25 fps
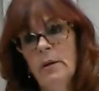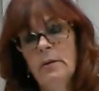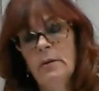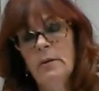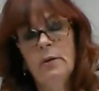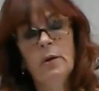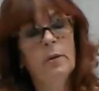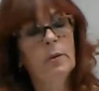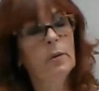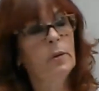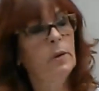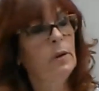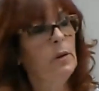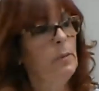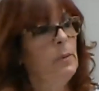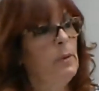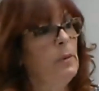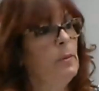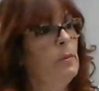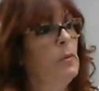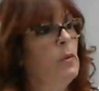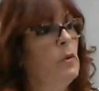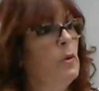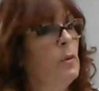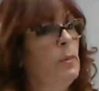know a little
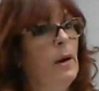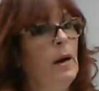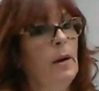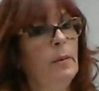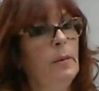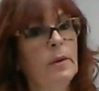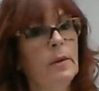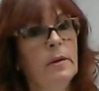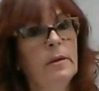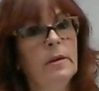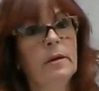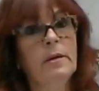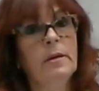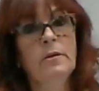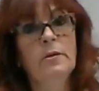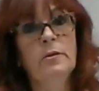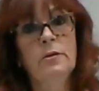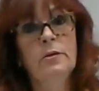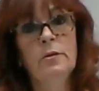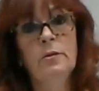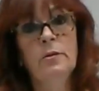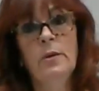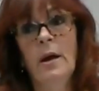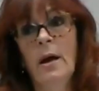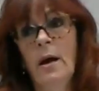bit more about me than you
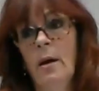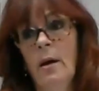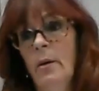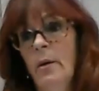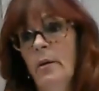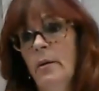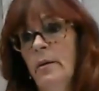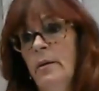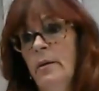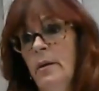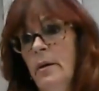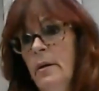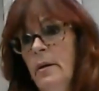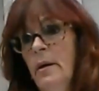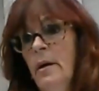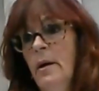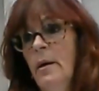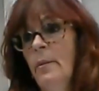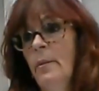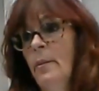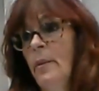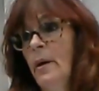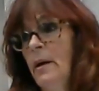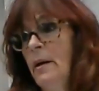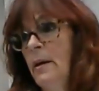do now, other than
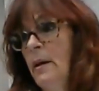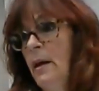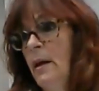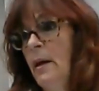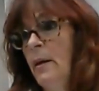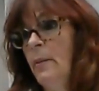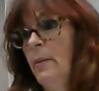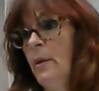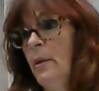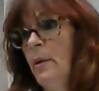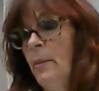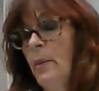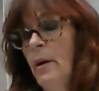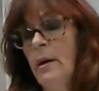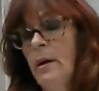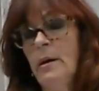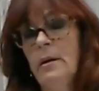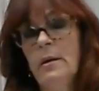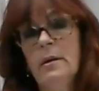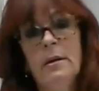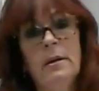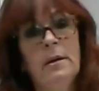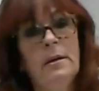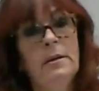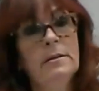my name and my
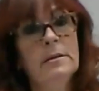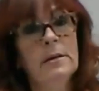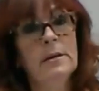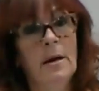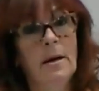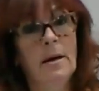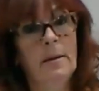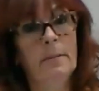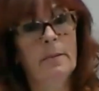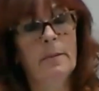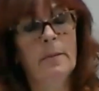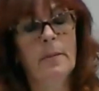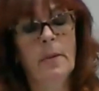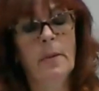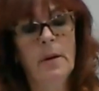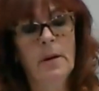clean time.